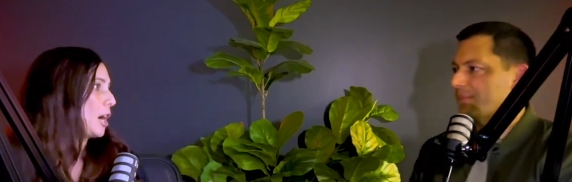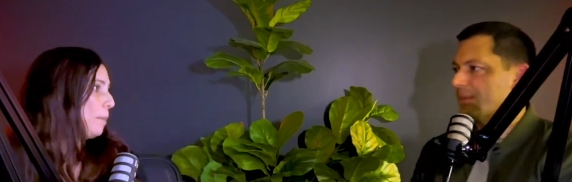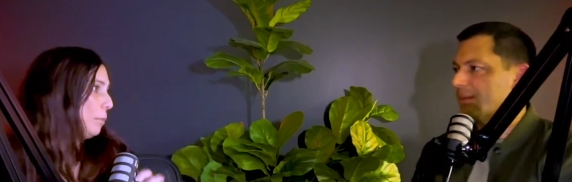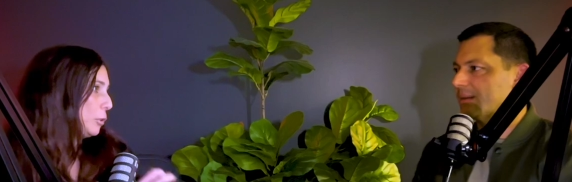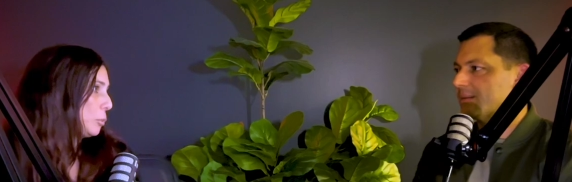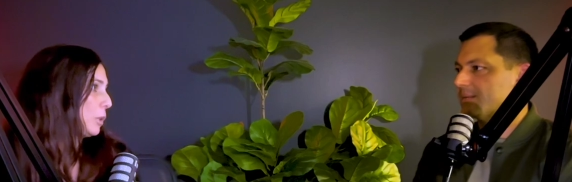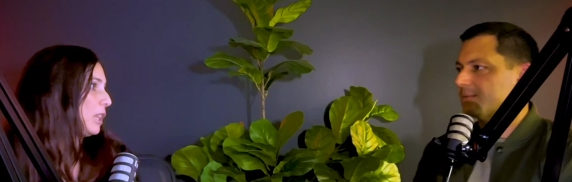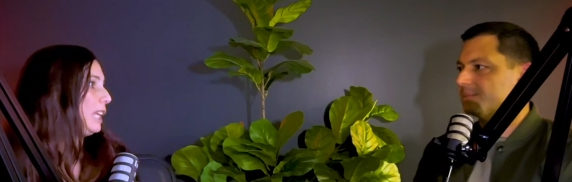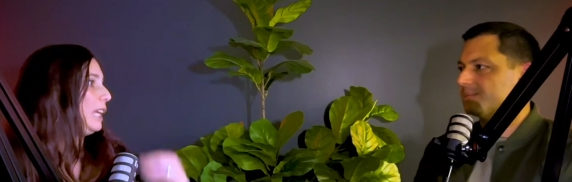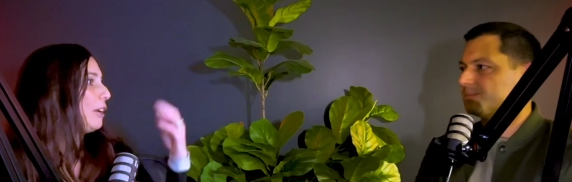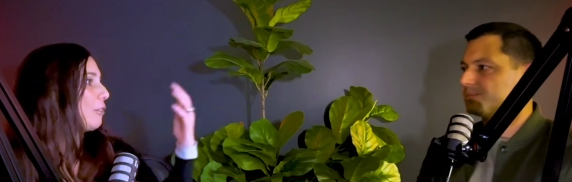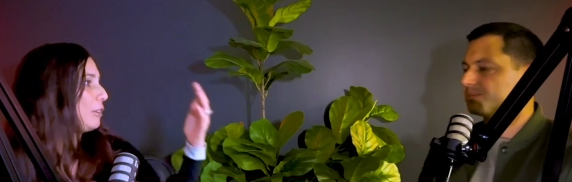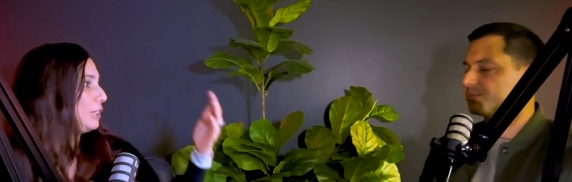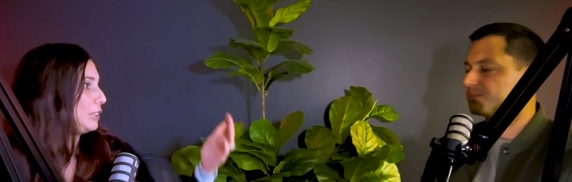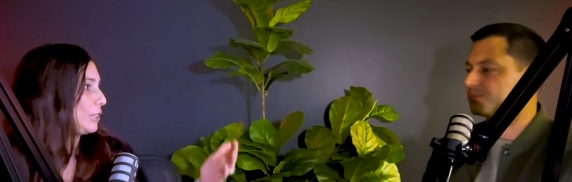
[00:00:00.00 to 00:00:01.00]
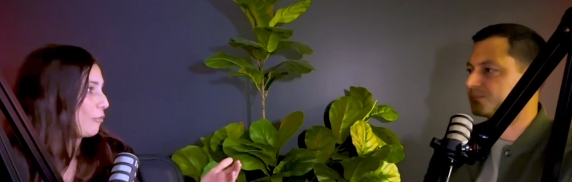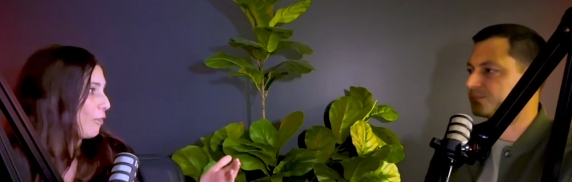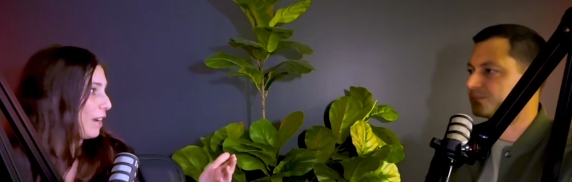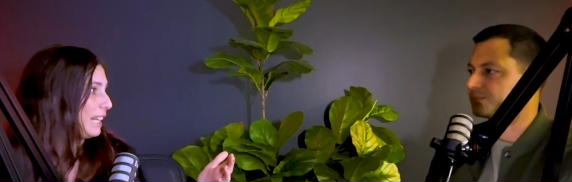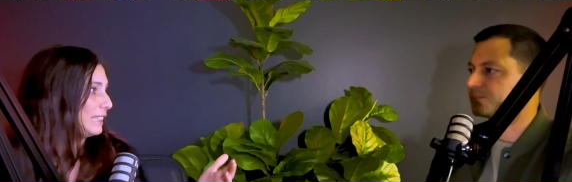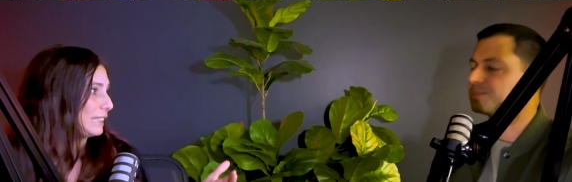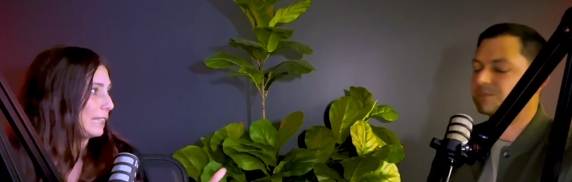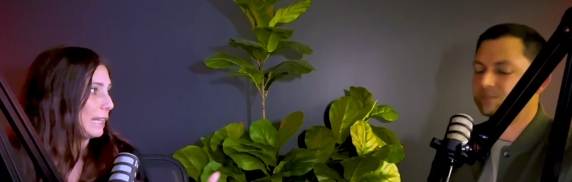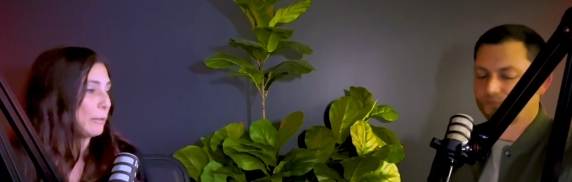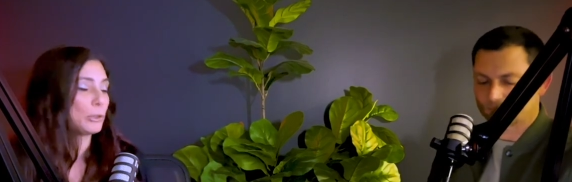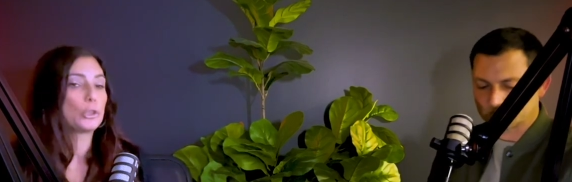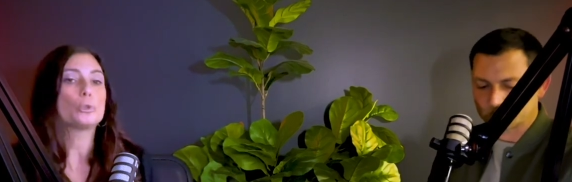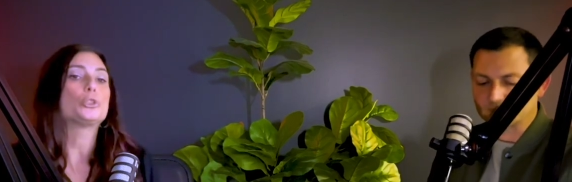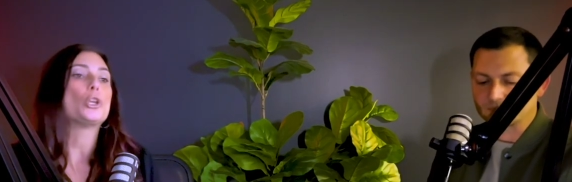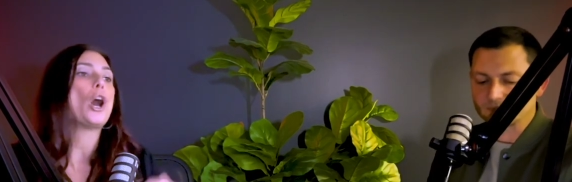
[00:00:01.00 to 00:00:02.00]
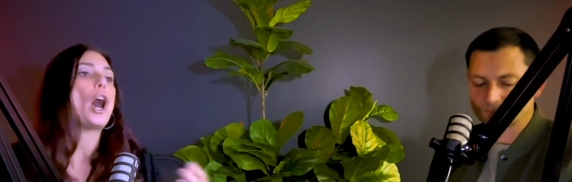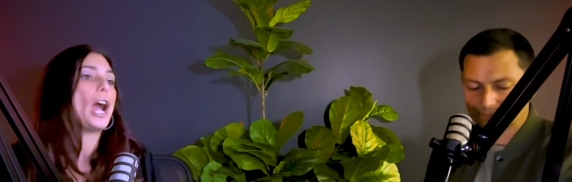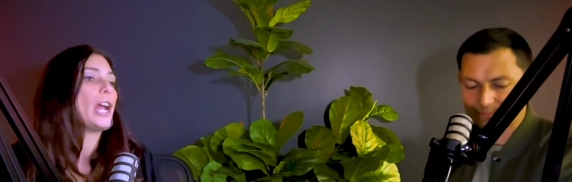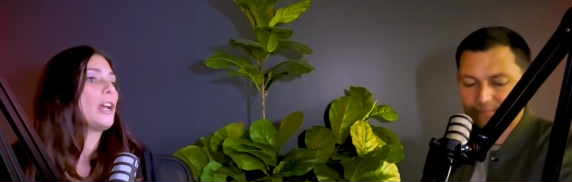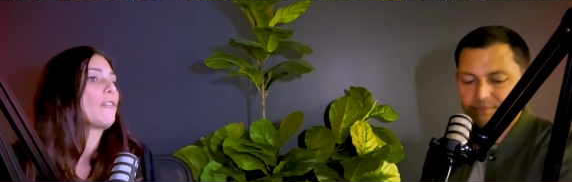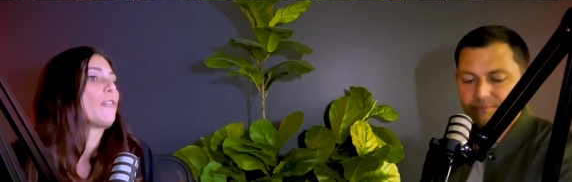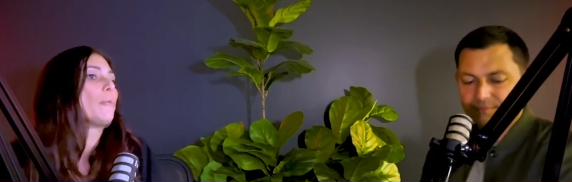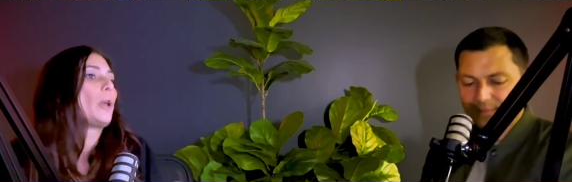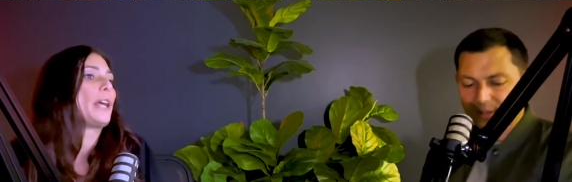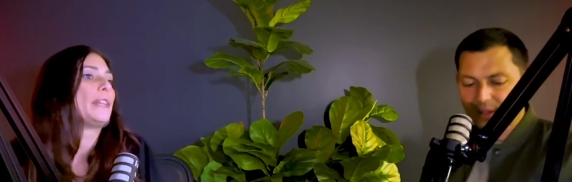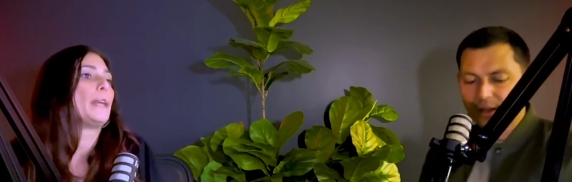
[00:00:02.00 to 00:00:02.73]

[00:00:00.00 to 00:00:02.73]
Speaker 1: coupled with the increase in rates and they were so tired from yeah.